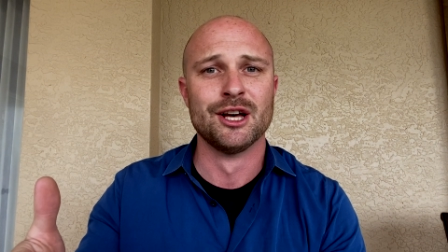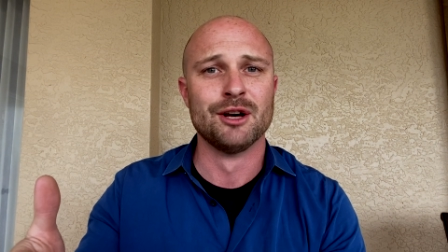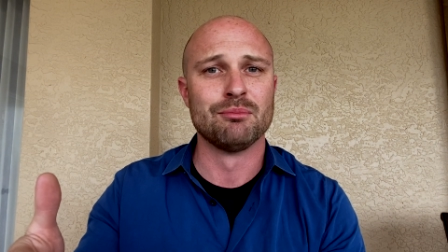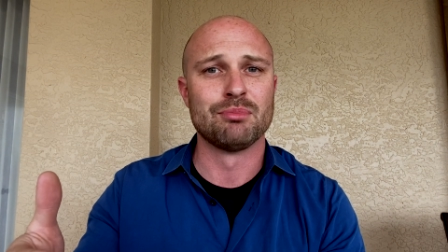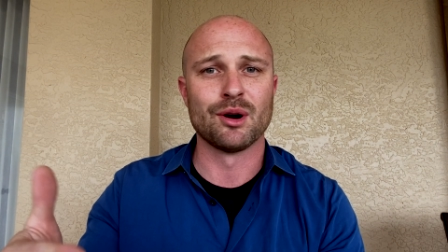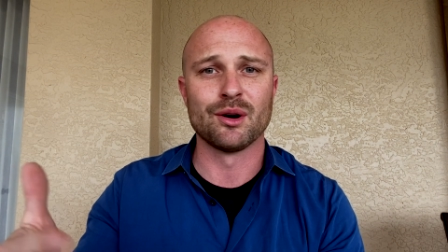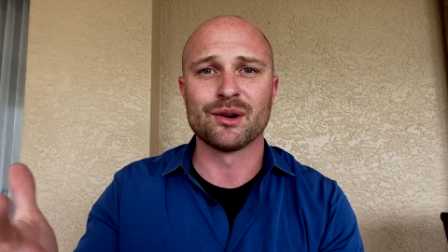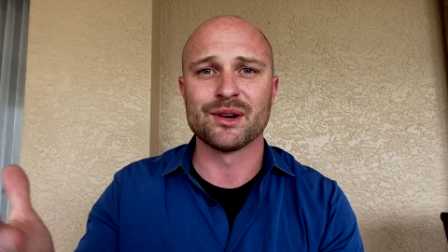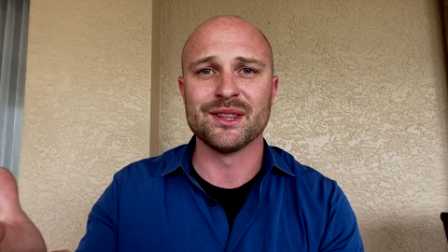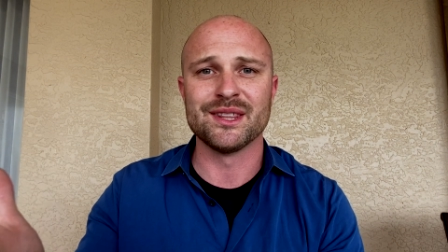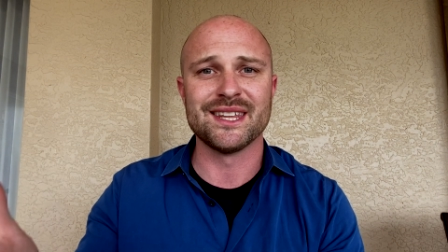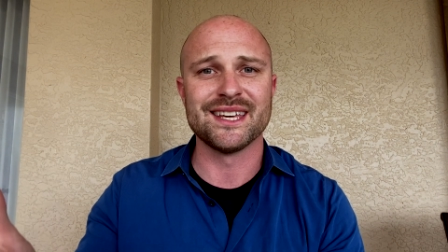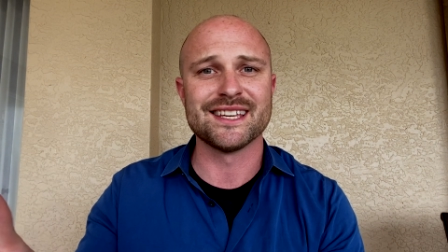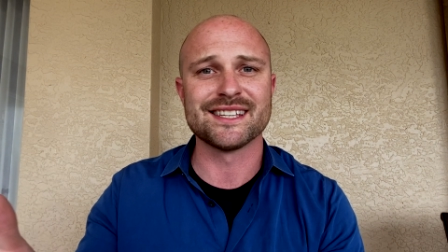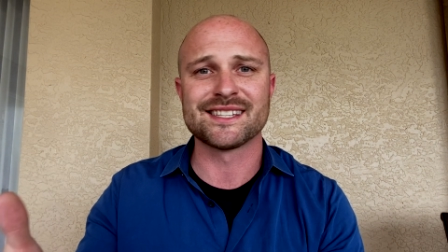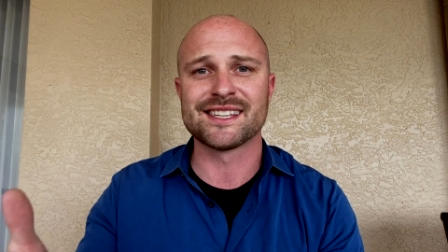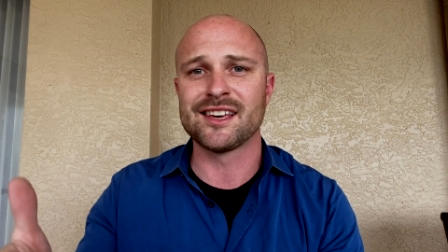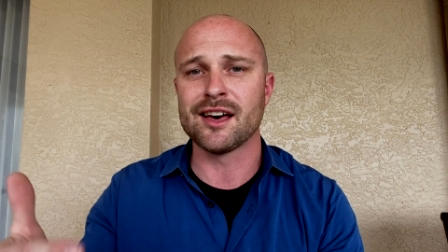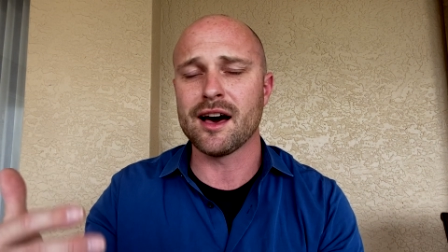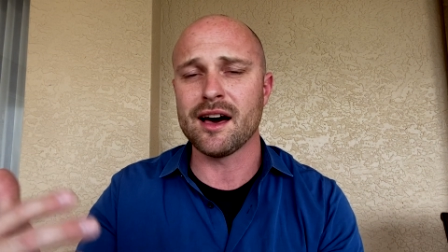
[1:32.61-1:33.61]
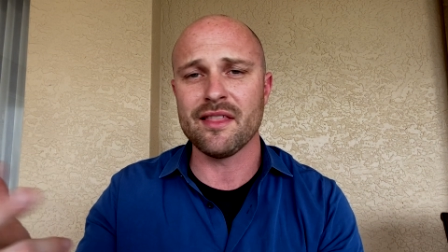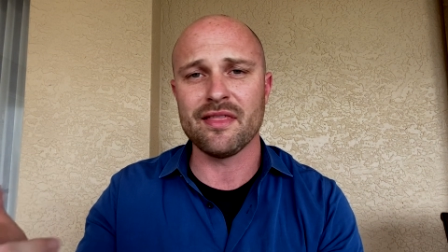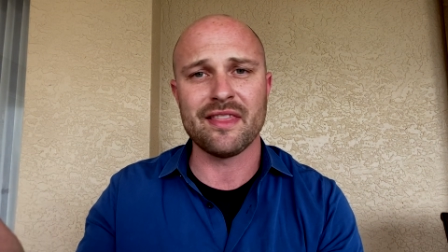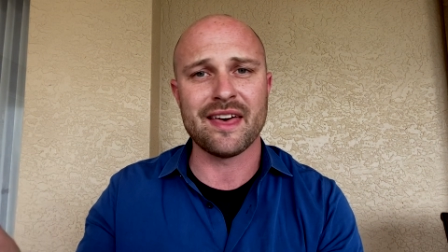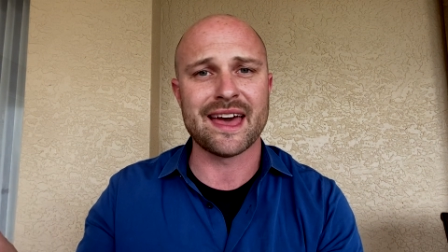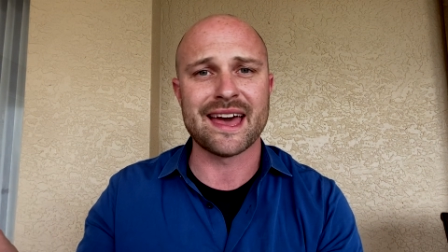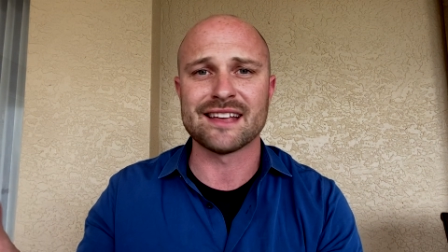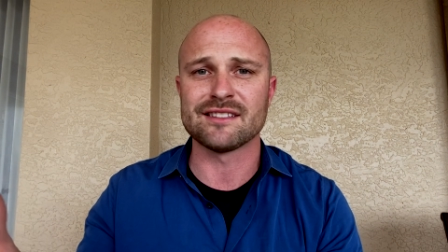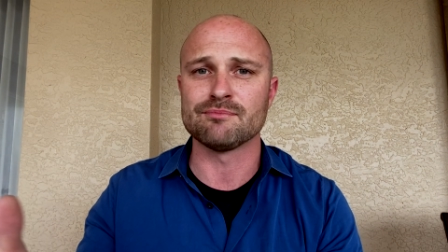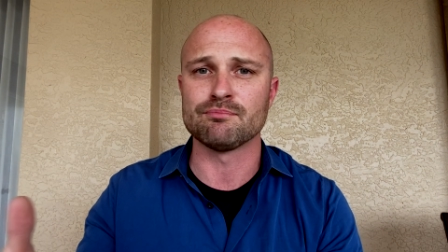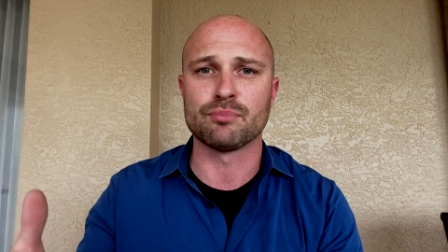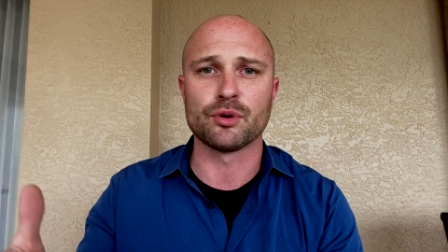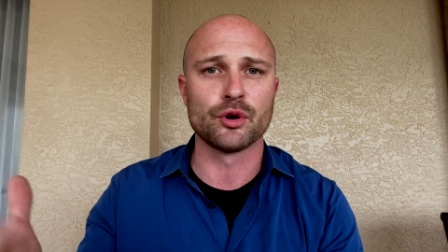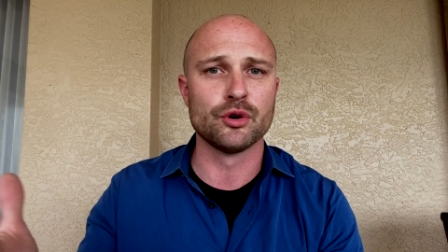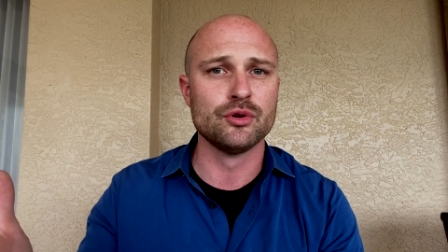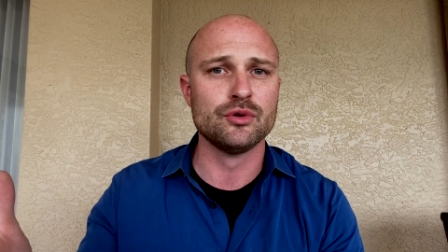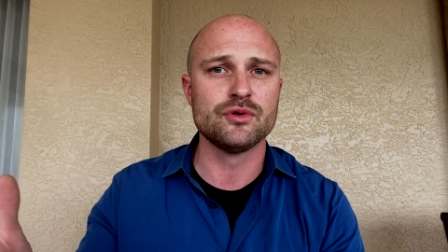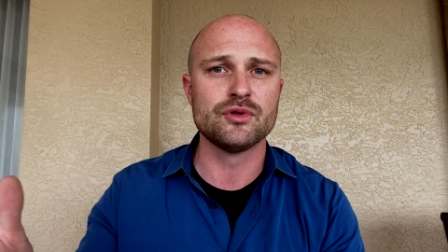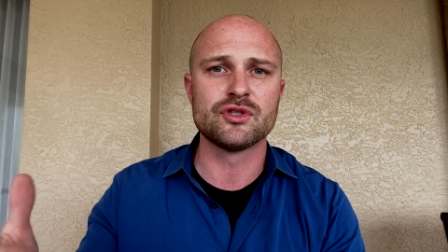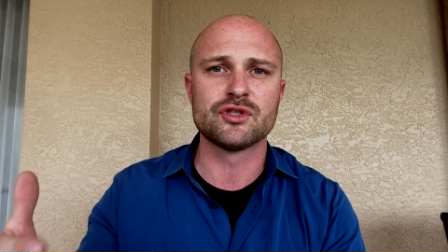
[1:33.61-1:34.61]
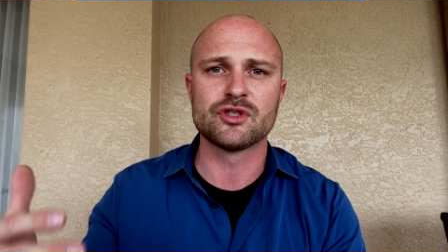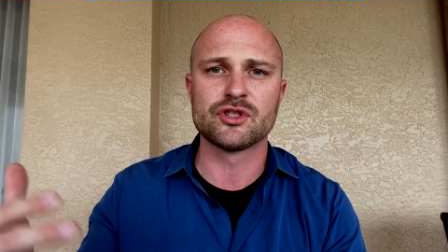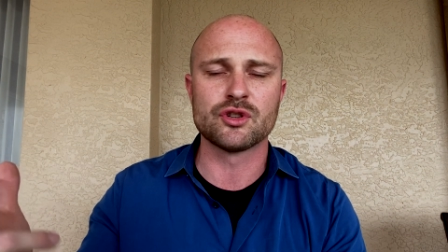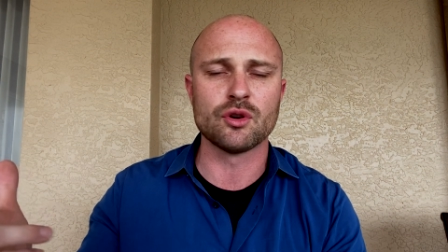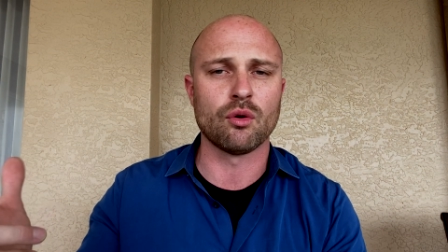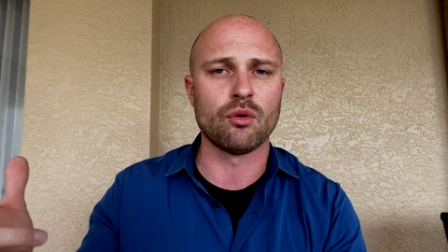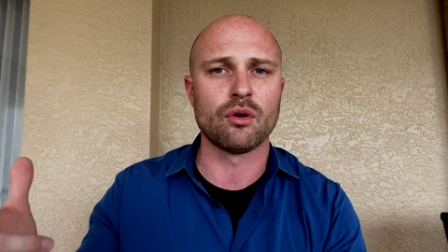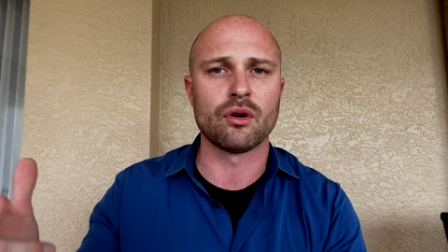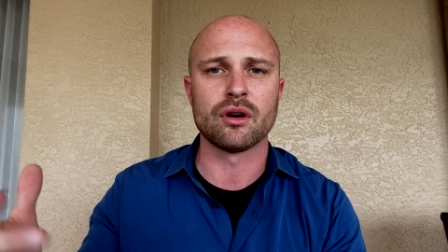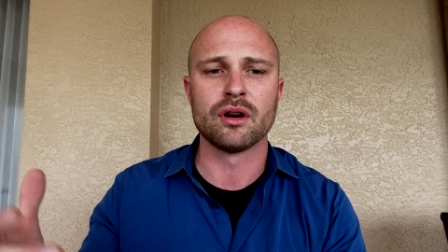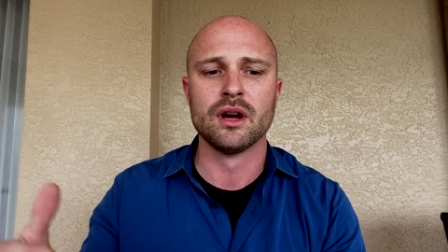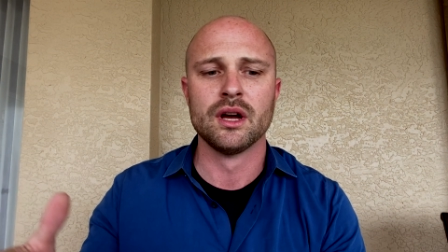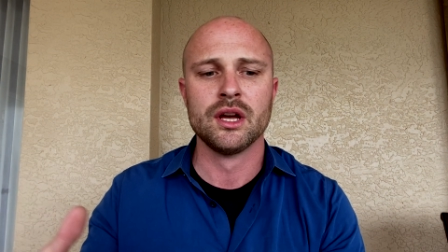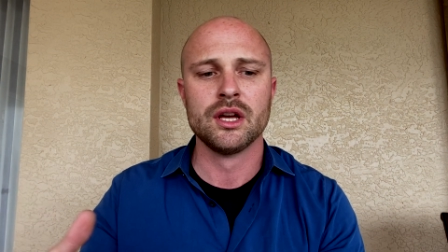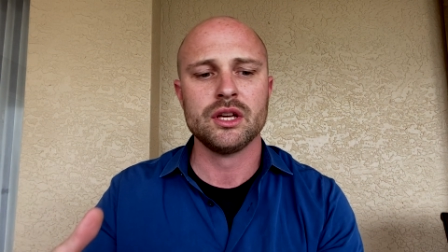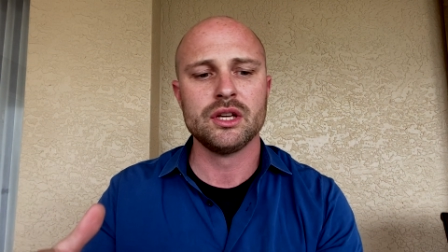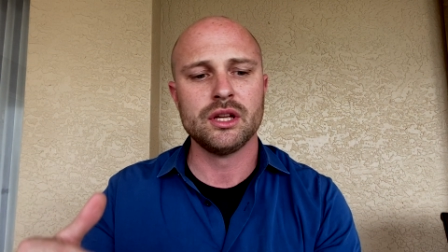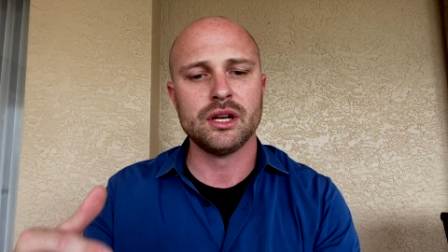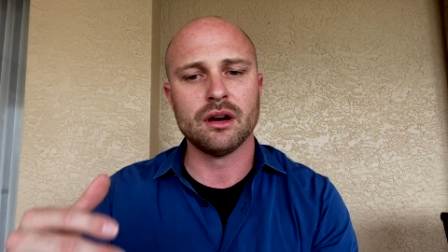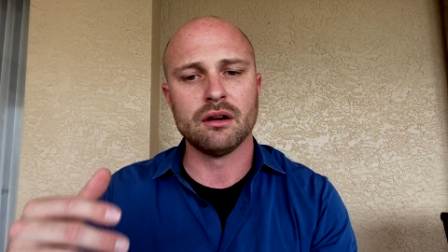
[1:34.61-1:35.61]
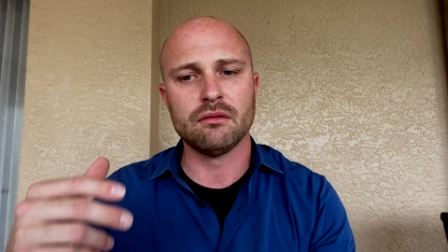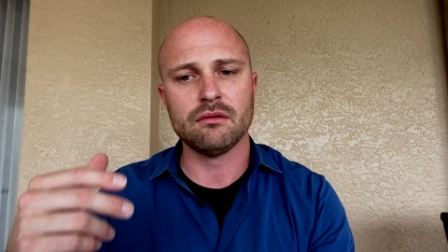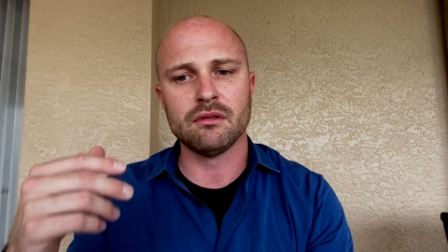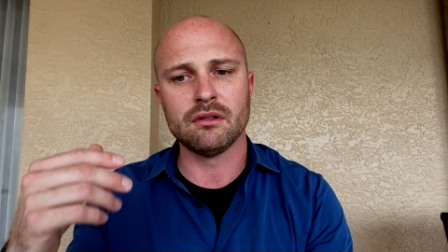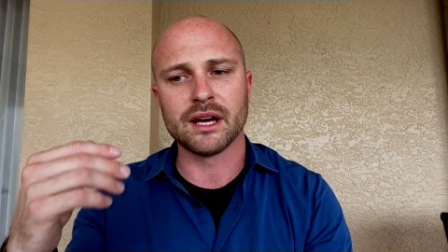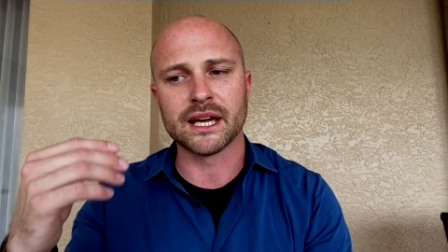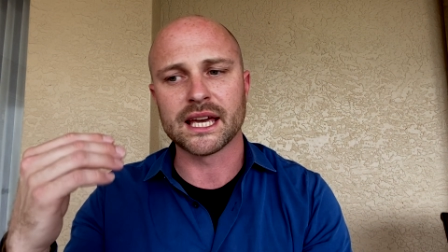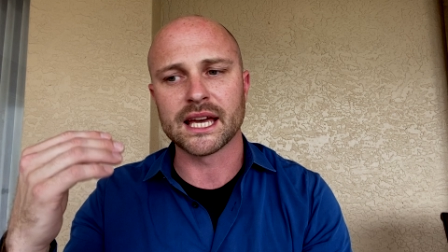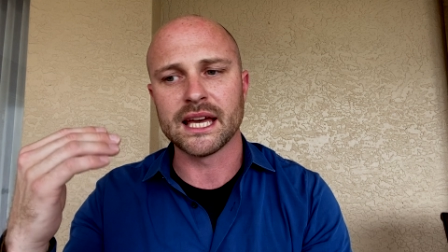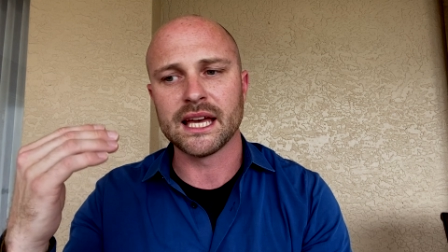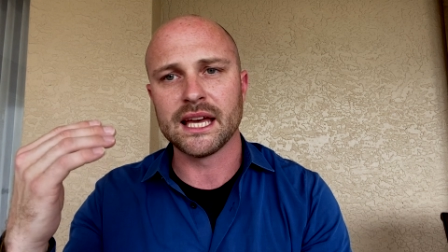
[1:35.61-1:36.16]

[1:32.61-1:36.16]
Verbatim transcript: broken this, cut that, bruised, sore, you know, like